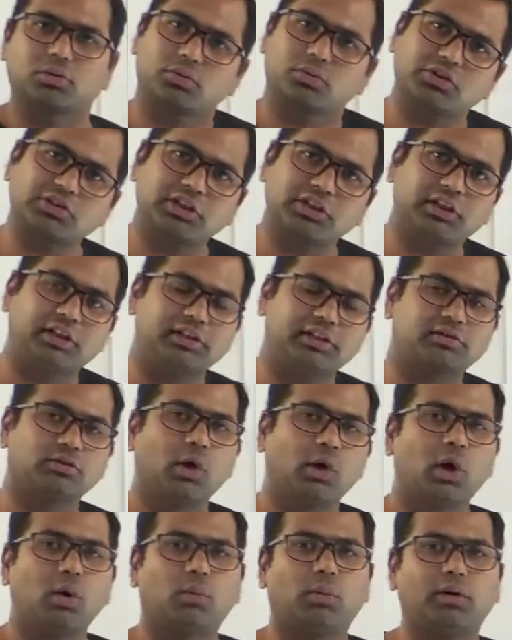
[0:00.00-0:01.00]
the question is,
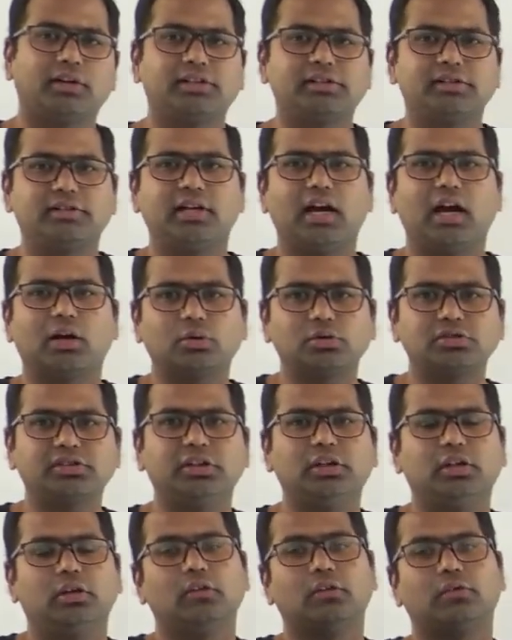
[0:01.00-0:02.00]
what is the ROC
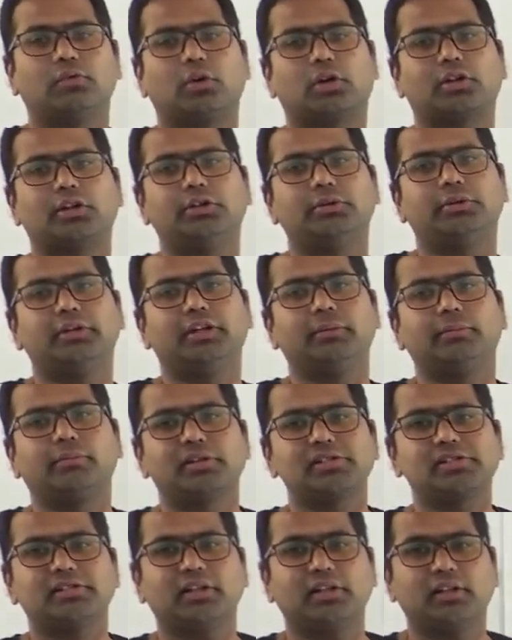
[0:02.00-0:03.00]
for the unit
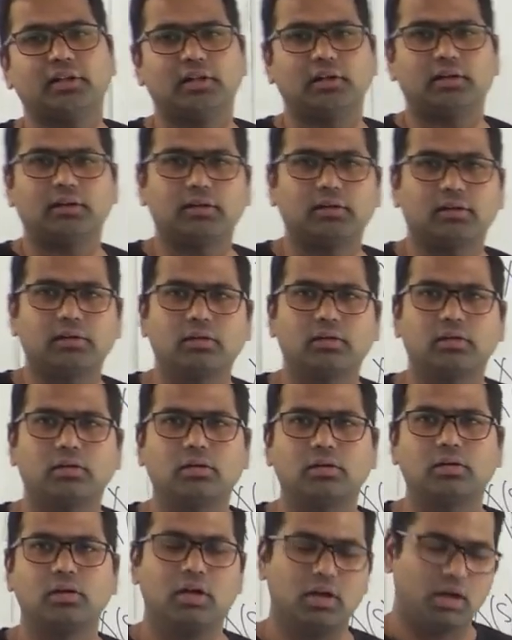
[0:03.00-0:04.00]
impulse signal?
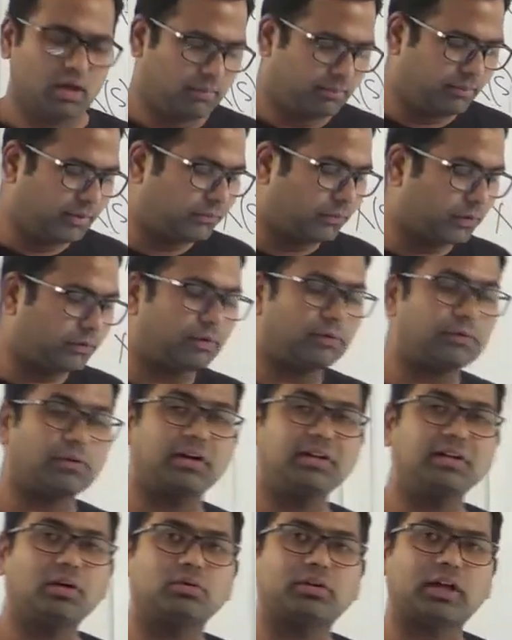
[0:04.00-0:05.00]
Before we
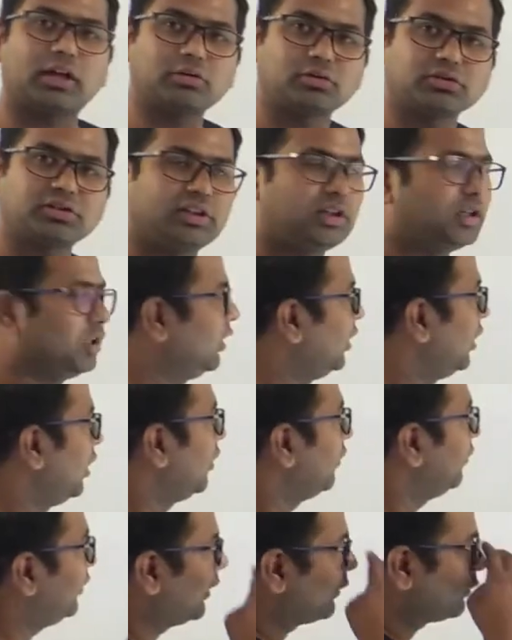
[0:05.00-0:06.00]
find out ROC,
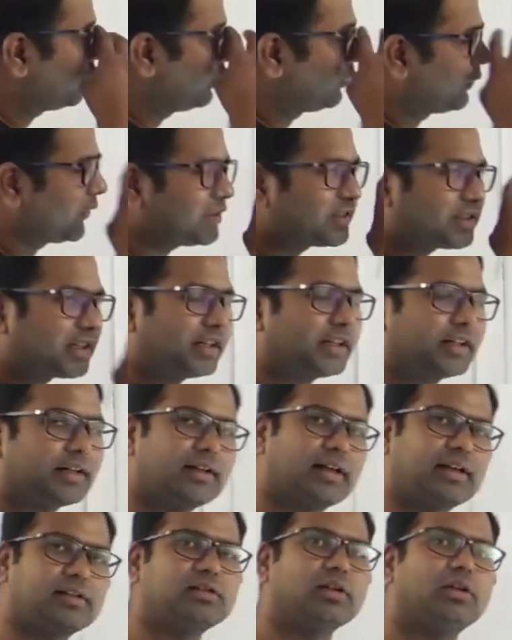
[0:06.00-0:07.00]
we have to first
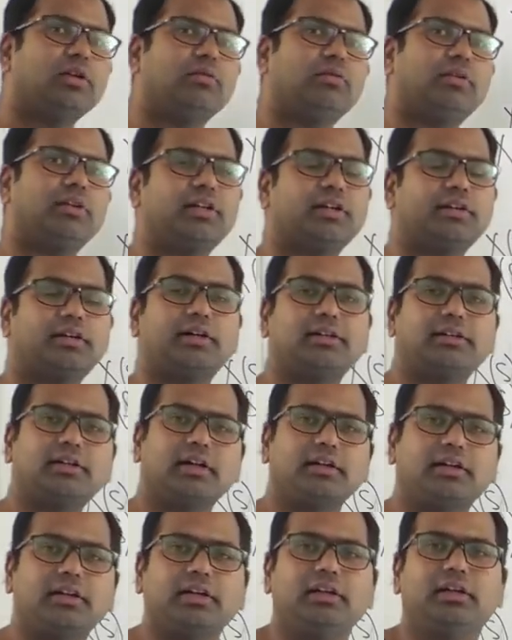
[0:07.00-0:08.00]
categorize whether
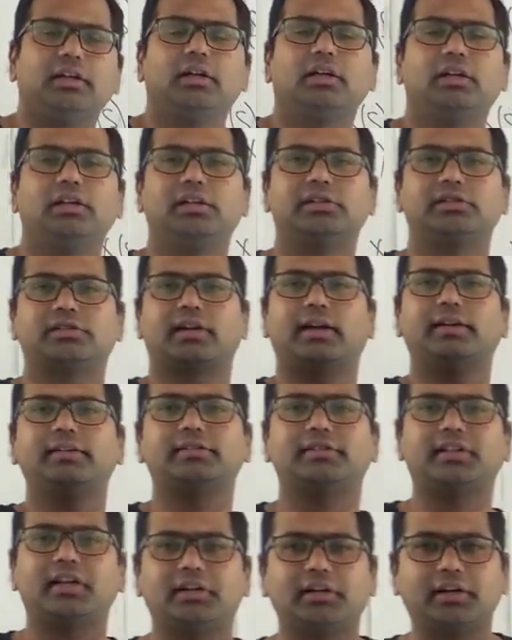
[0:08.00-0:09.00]
delta t is
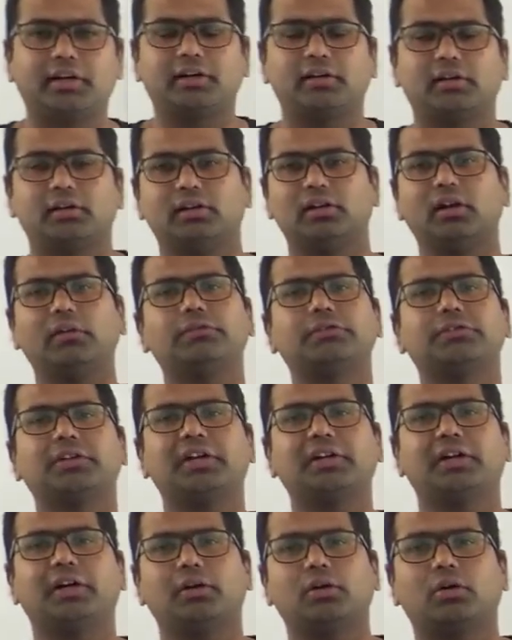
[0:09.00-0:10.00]
right-sided,
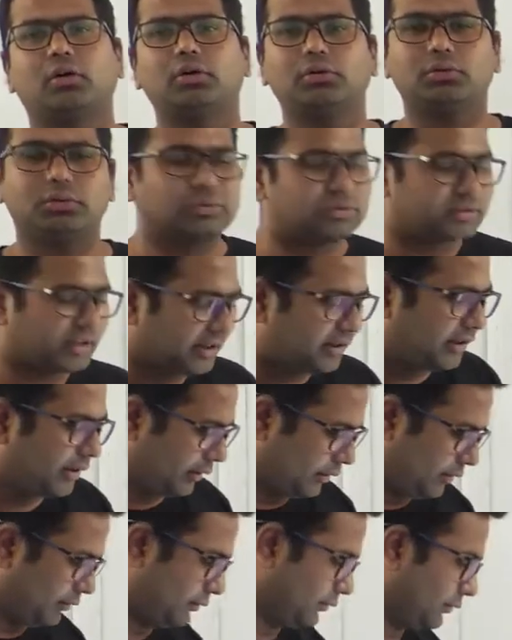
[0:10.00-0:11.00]
left-sided or
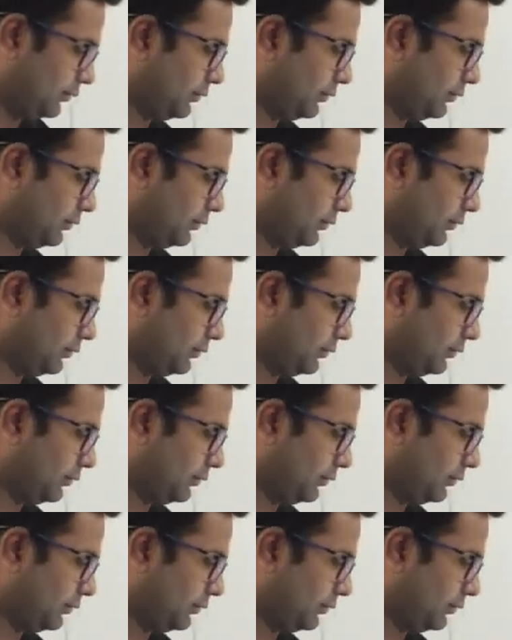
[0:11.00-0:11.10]
two-sided.